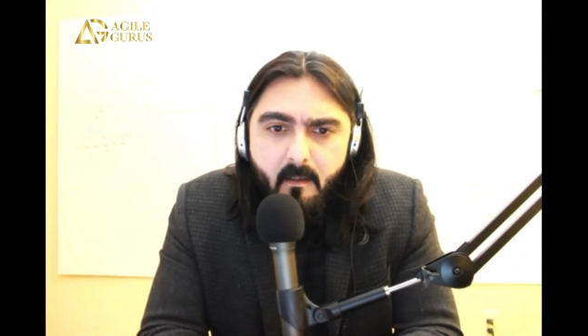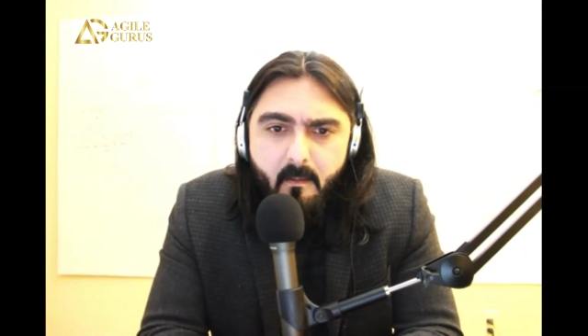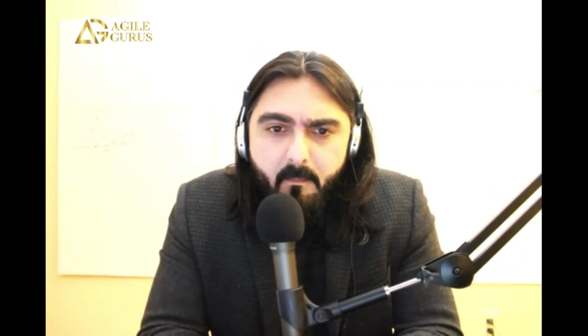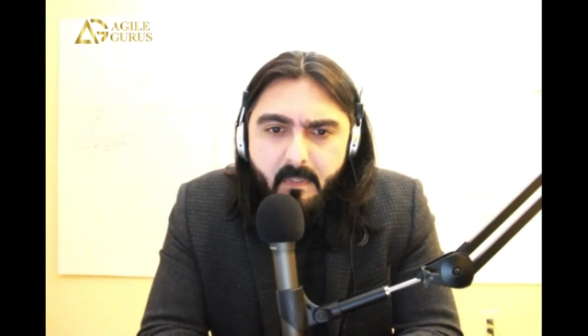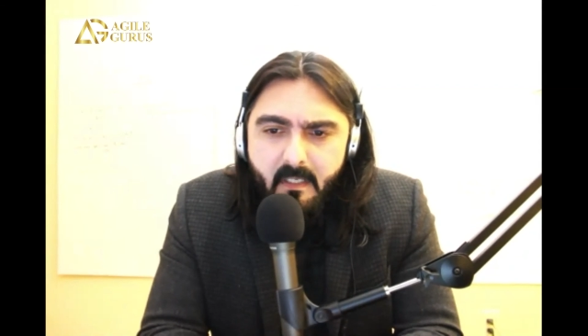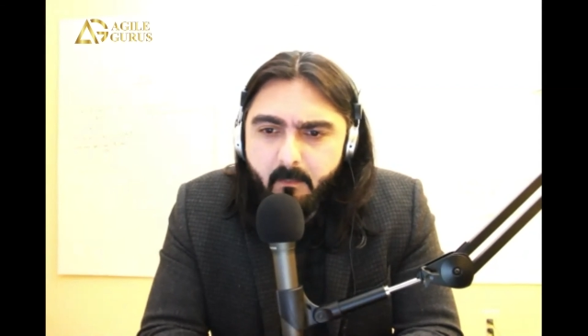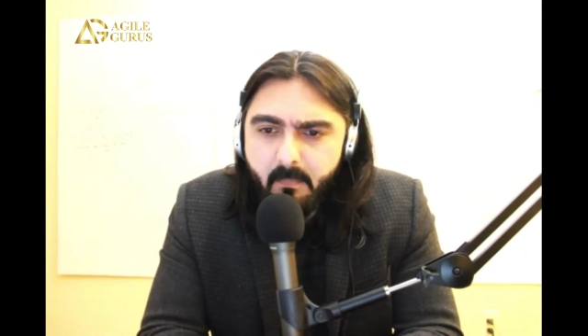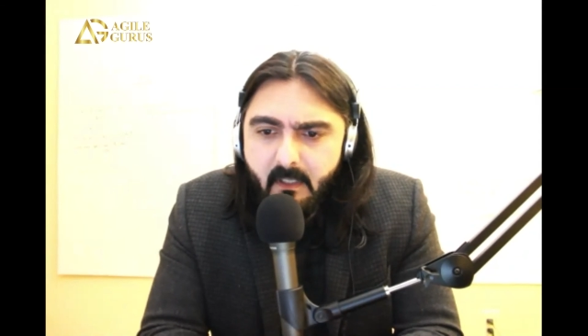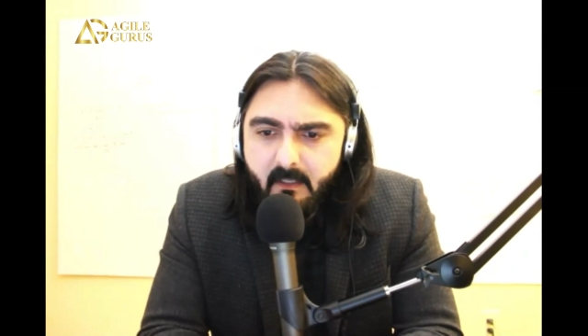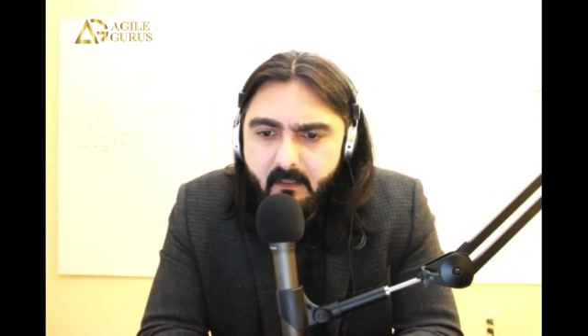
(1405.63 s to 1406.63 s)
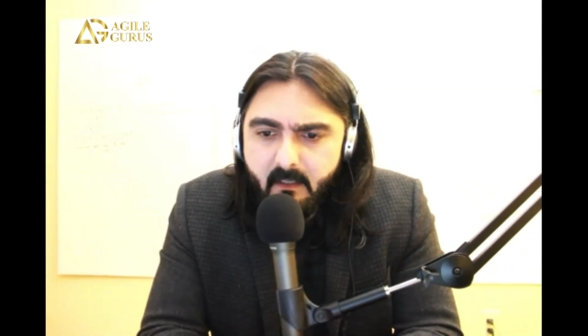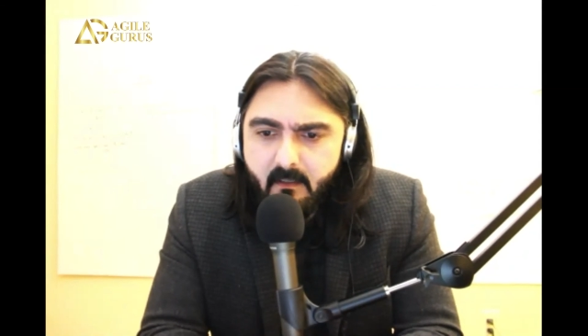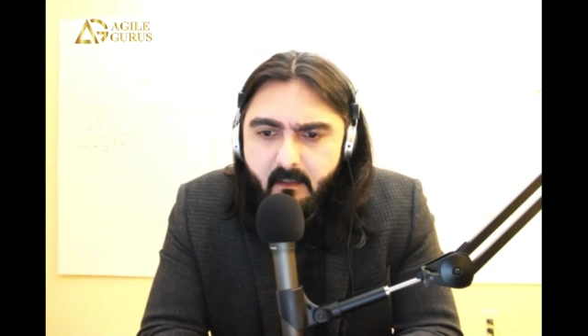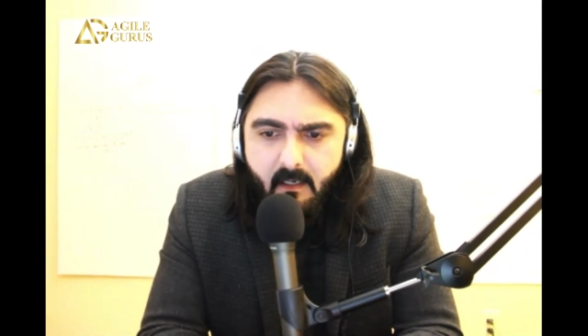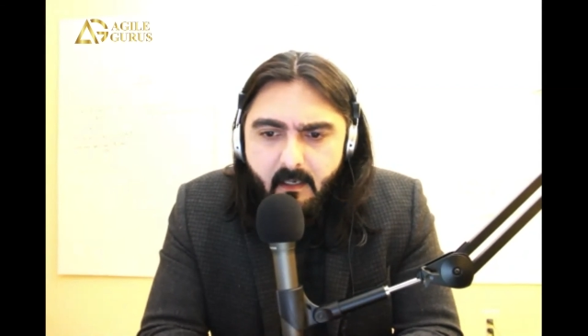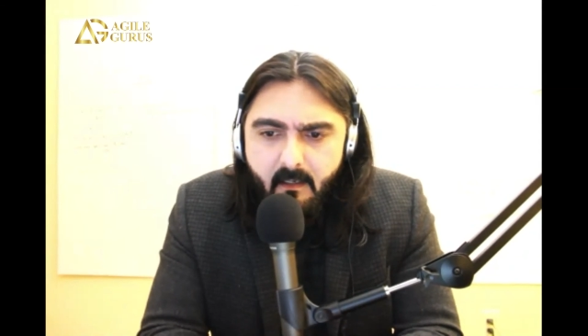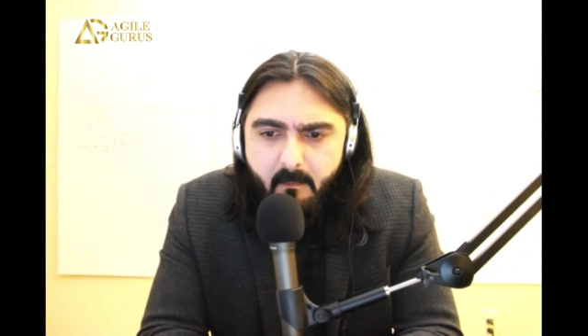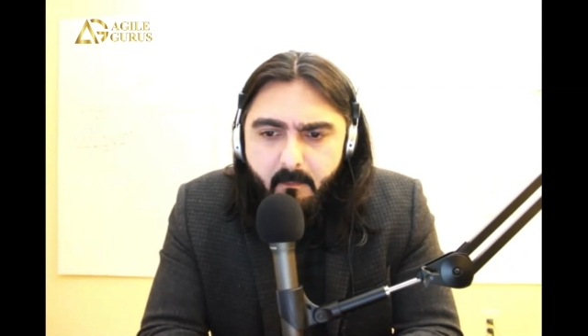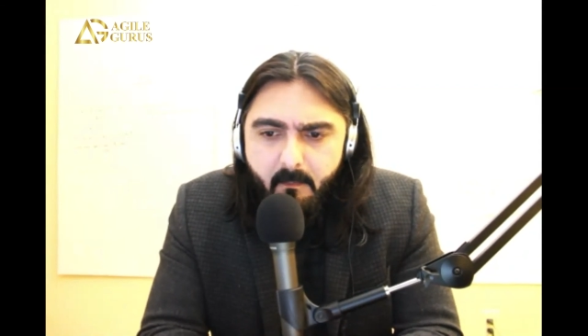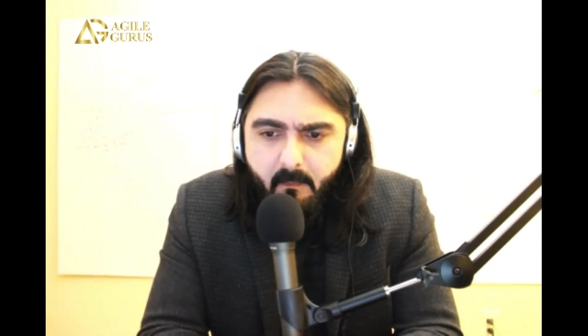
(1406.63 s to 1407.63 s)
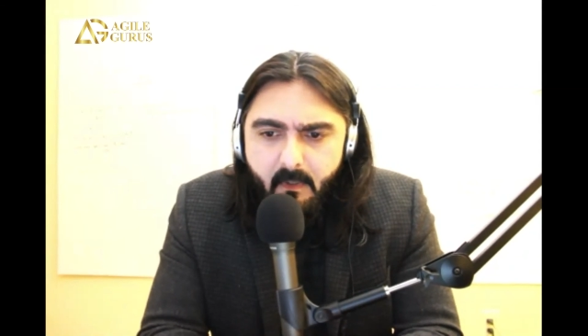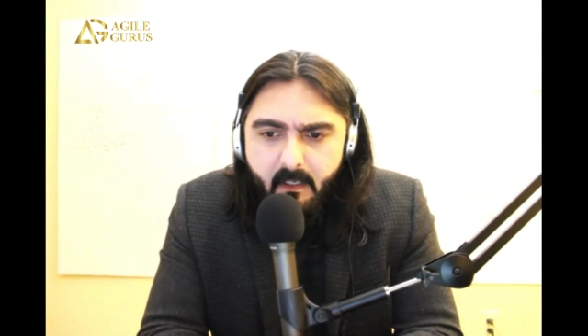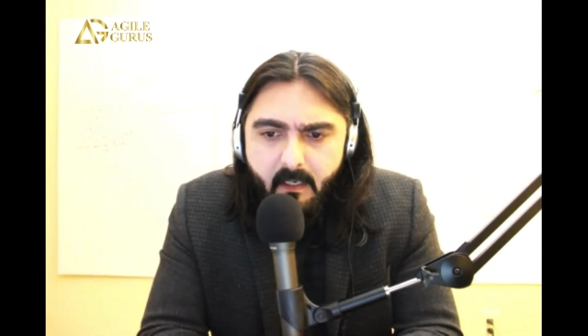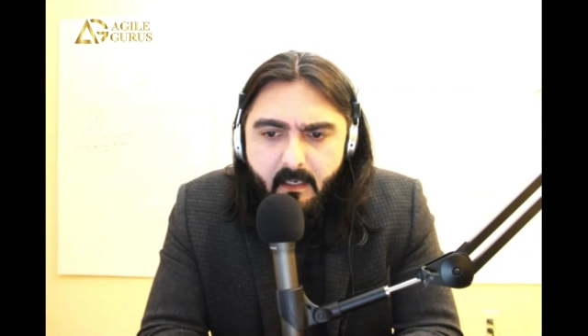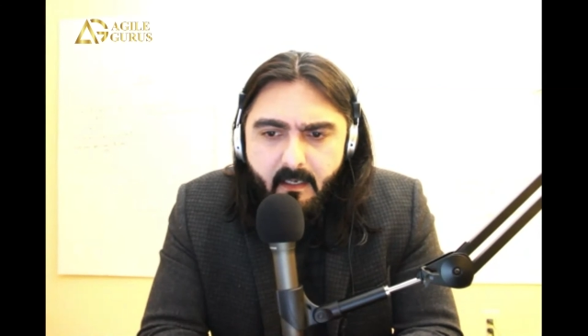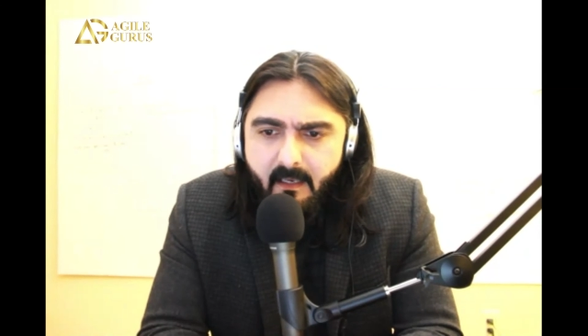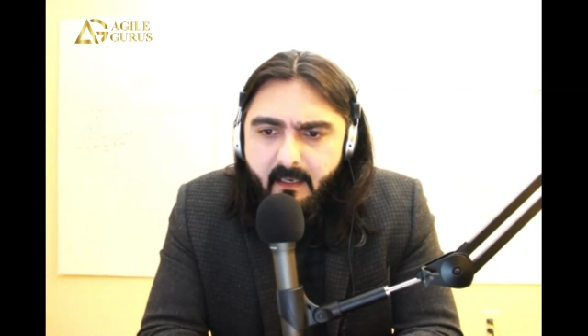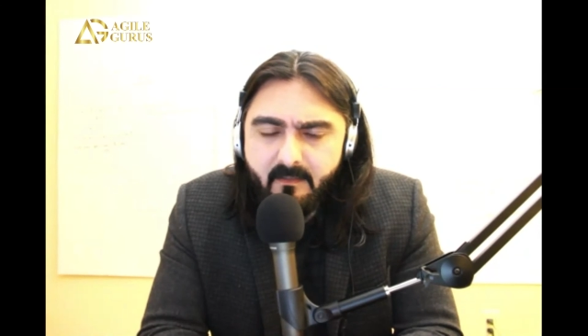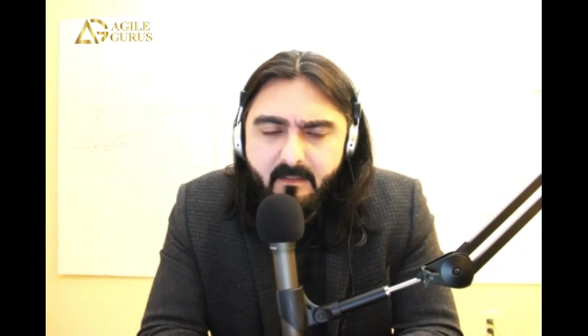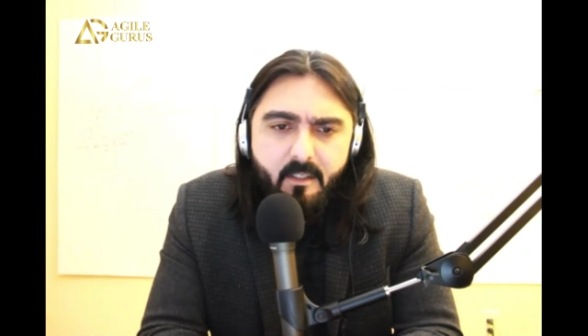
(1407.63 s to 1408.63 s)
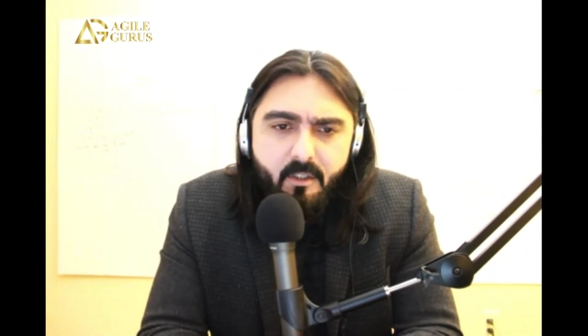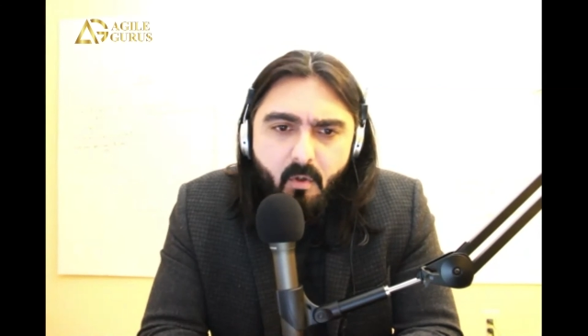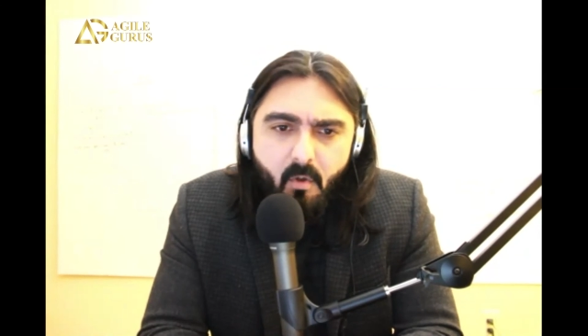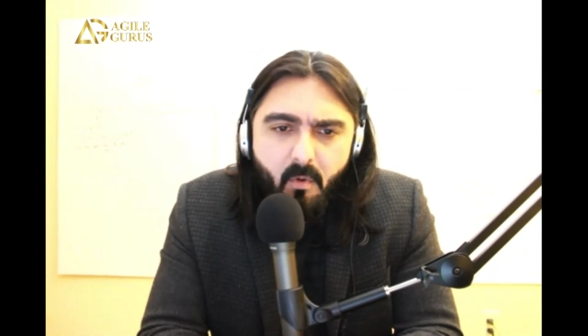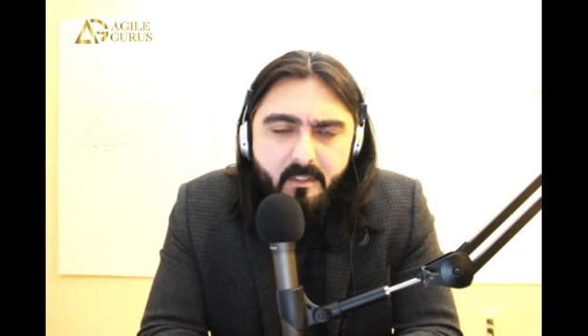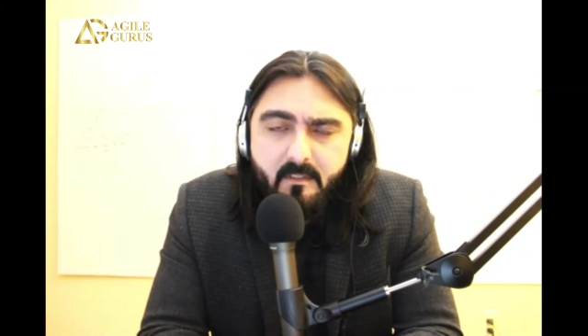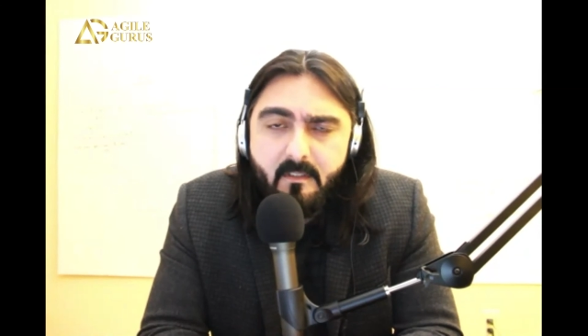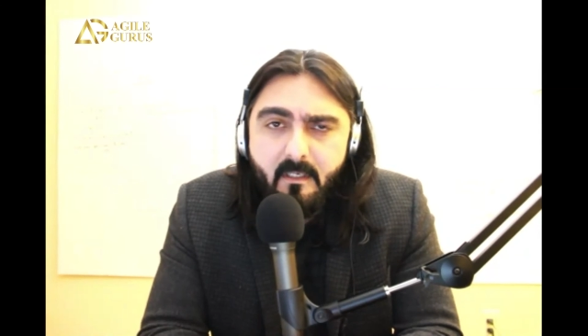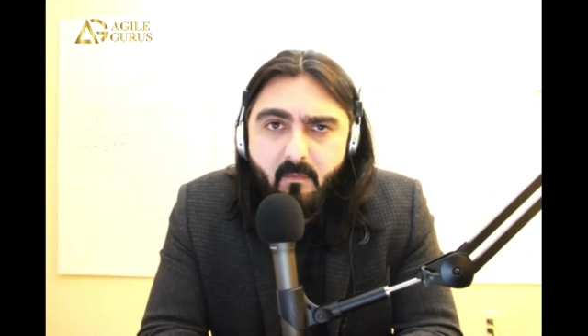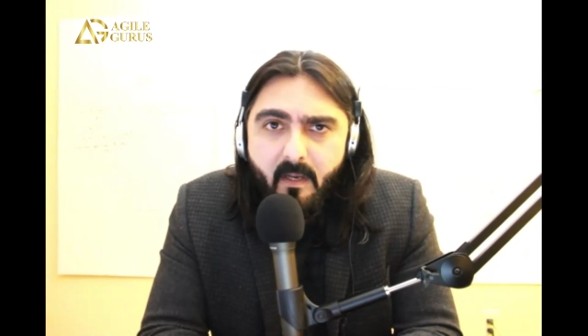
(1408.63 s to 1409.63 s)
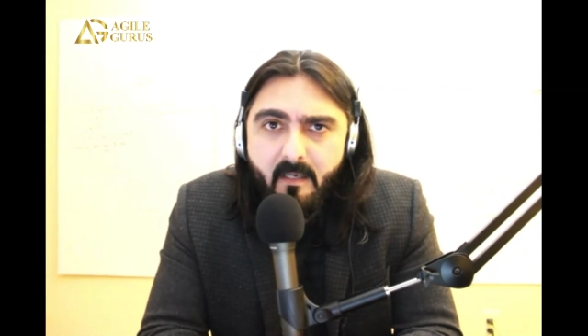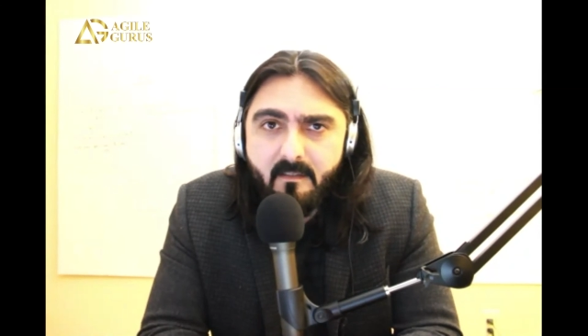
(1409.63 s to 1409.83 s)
being plugged in, and sending your questions in advance.